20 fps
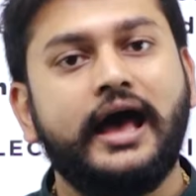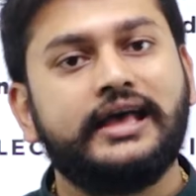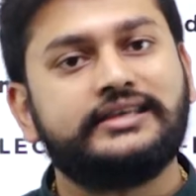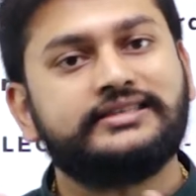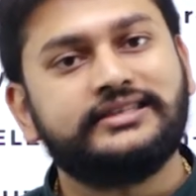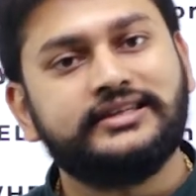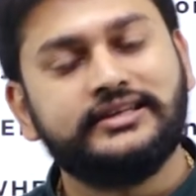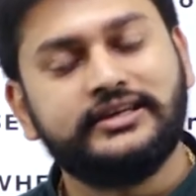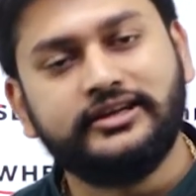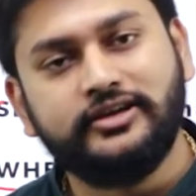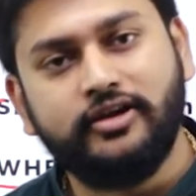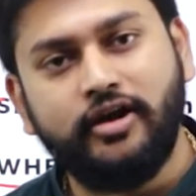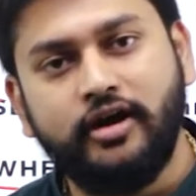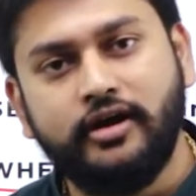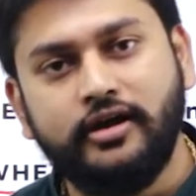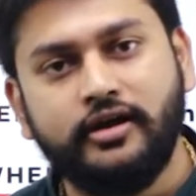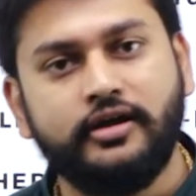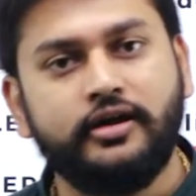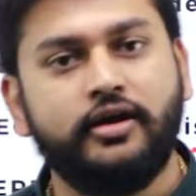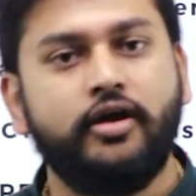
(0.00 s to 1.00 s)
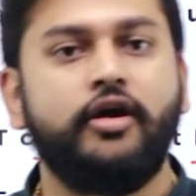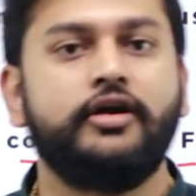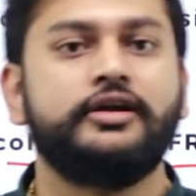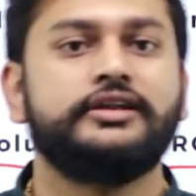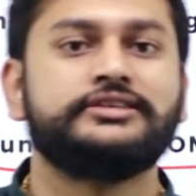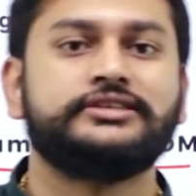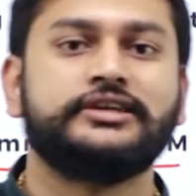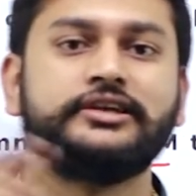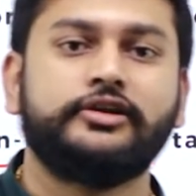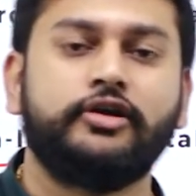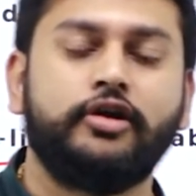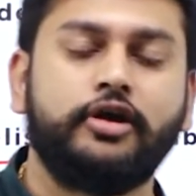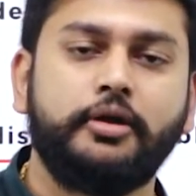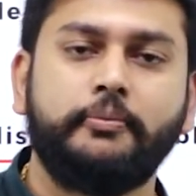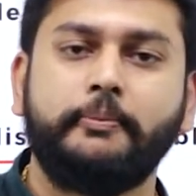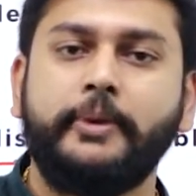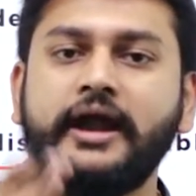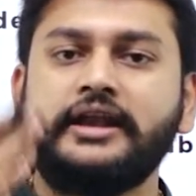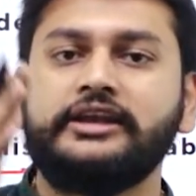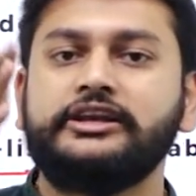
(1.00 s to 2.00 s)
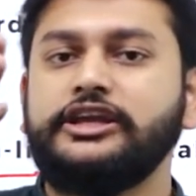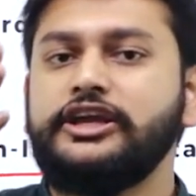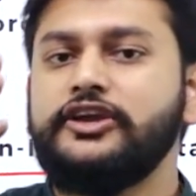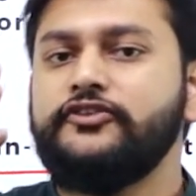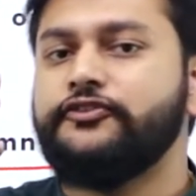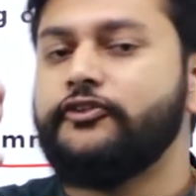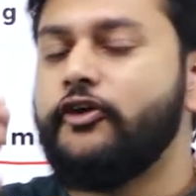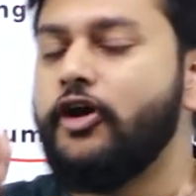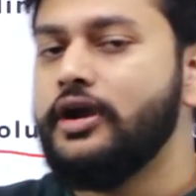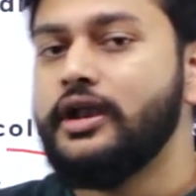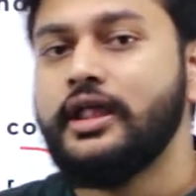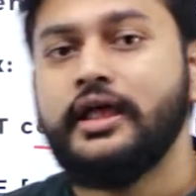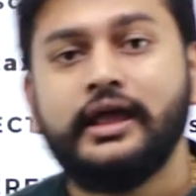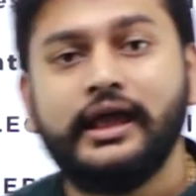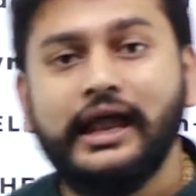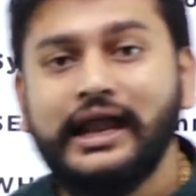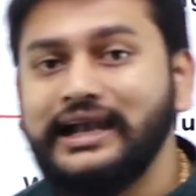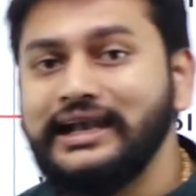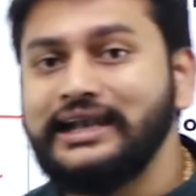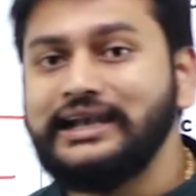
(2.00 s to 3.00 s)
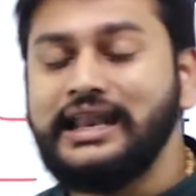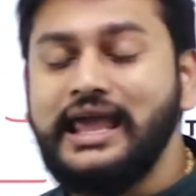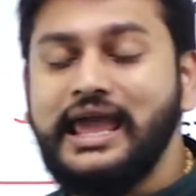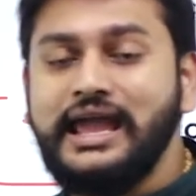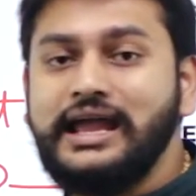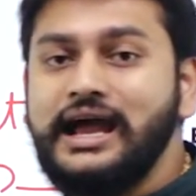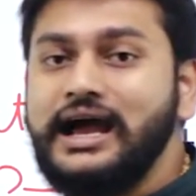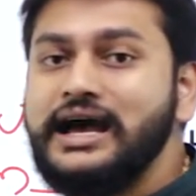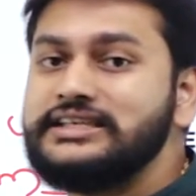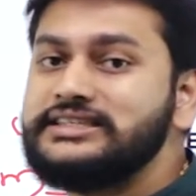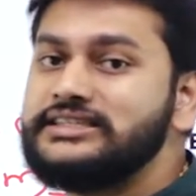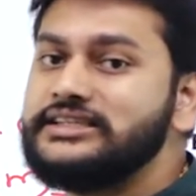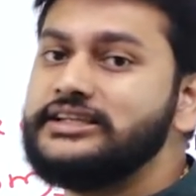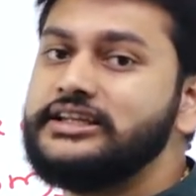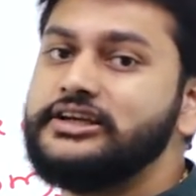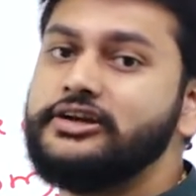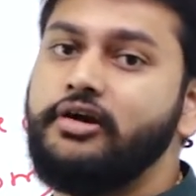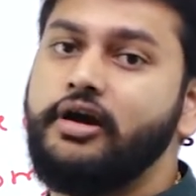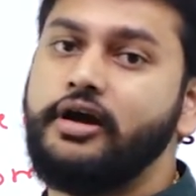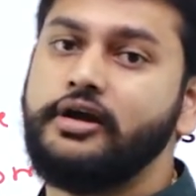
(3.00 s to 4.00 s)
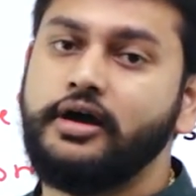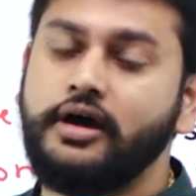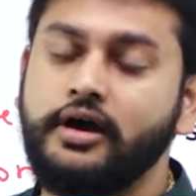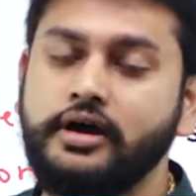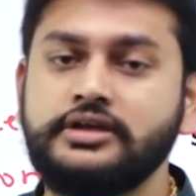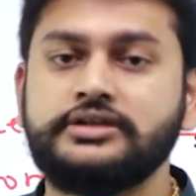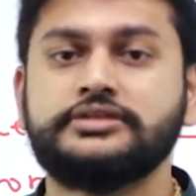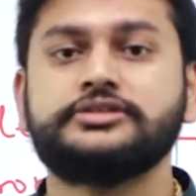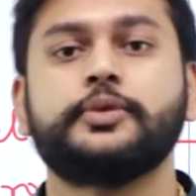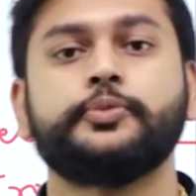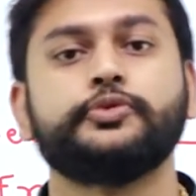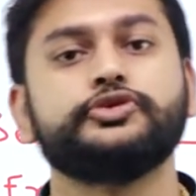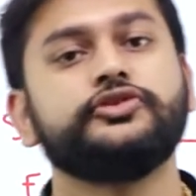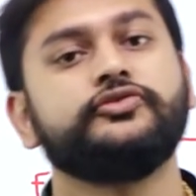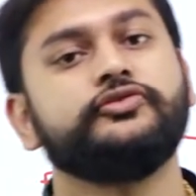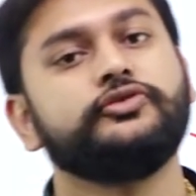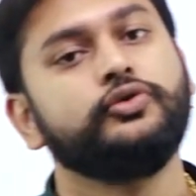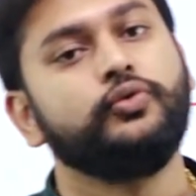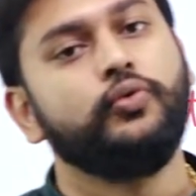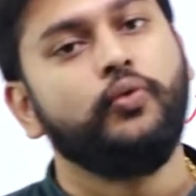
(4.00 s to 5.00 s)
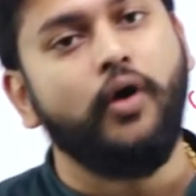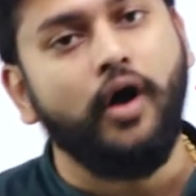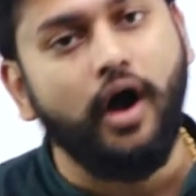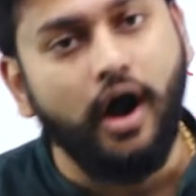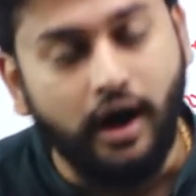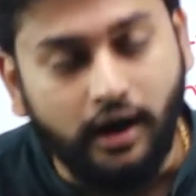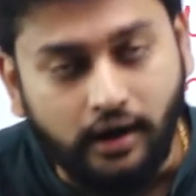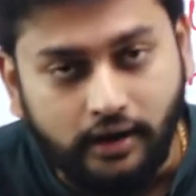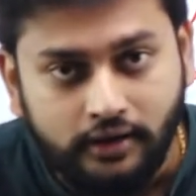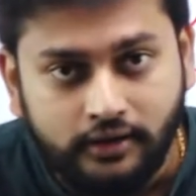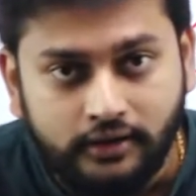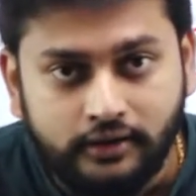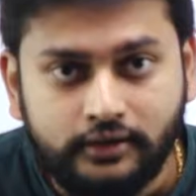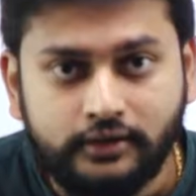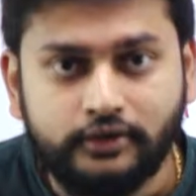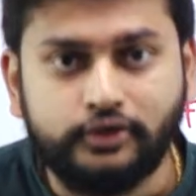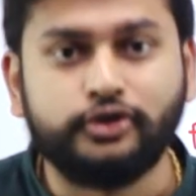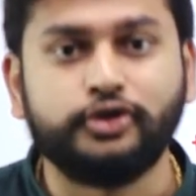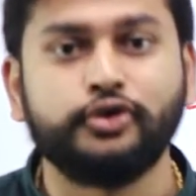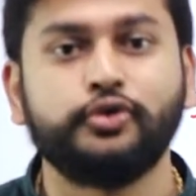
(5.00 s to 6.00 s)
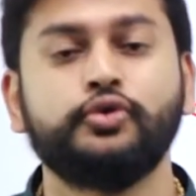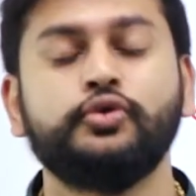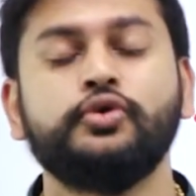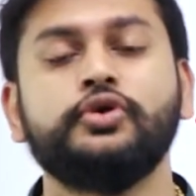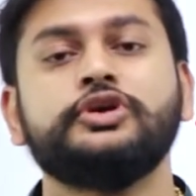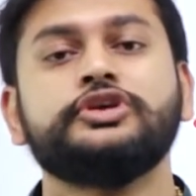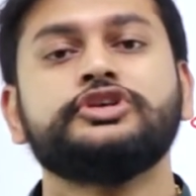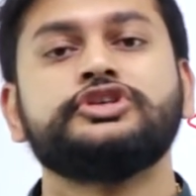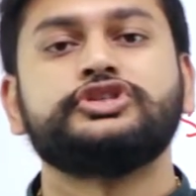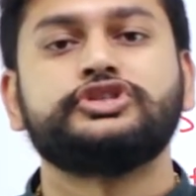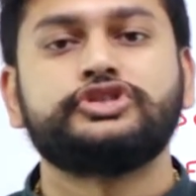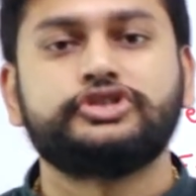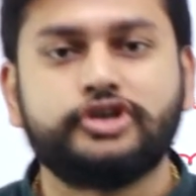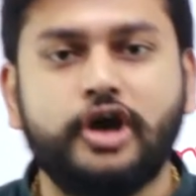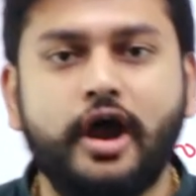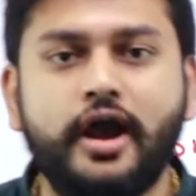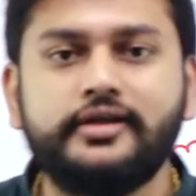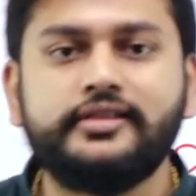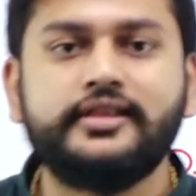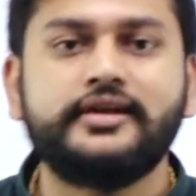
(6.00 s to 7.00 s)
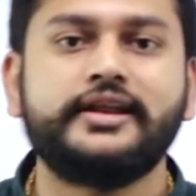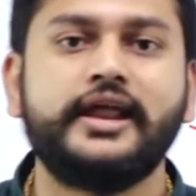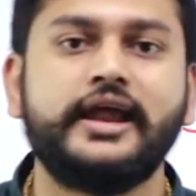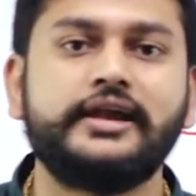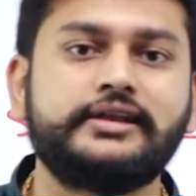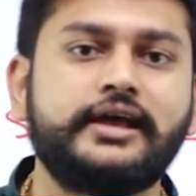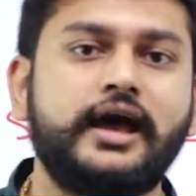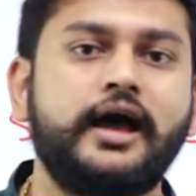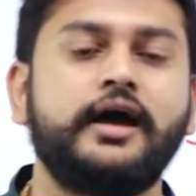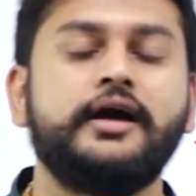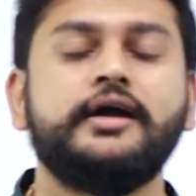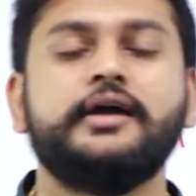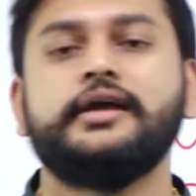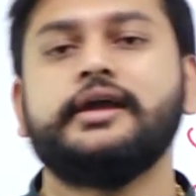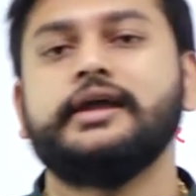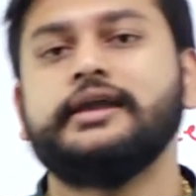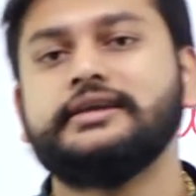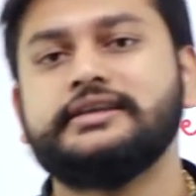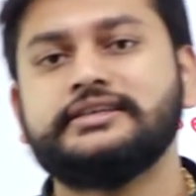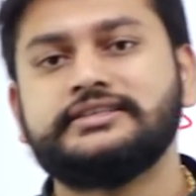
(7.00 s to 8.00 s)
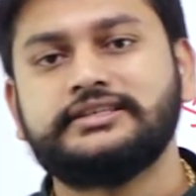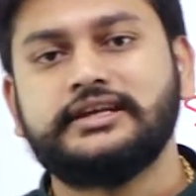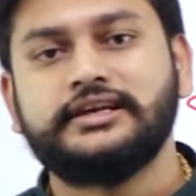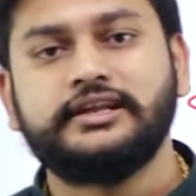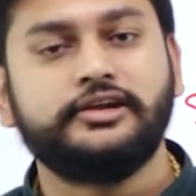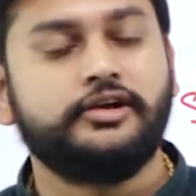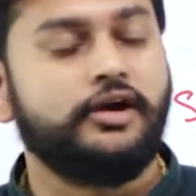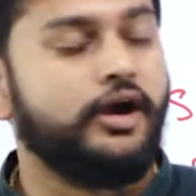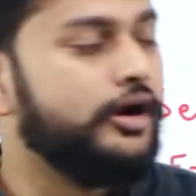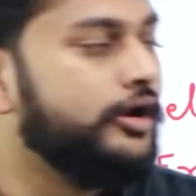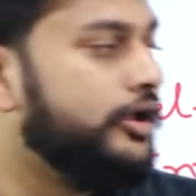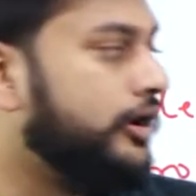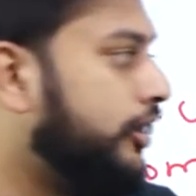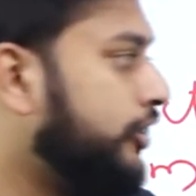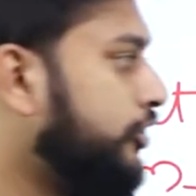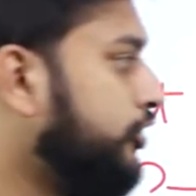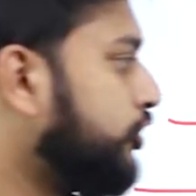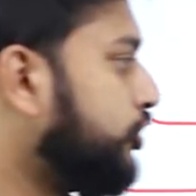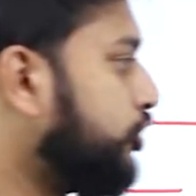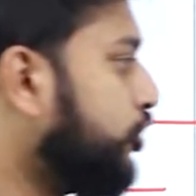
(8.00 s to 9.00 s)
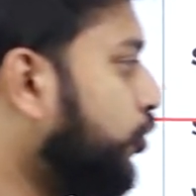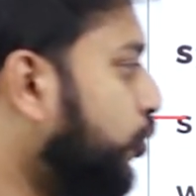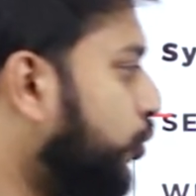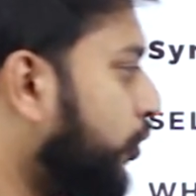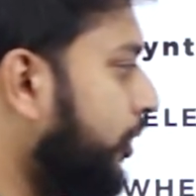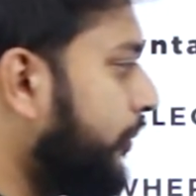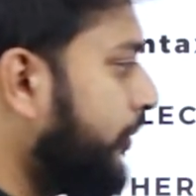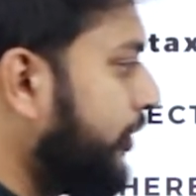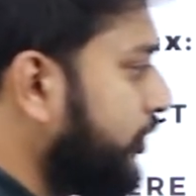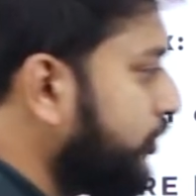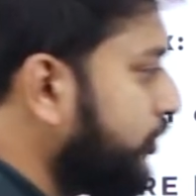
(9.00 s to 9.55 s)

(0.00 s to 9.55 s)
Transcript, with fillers: ascending order or descending order, by default, it'll take ascending order. Suppose if you want to sort the data in descending order, you will be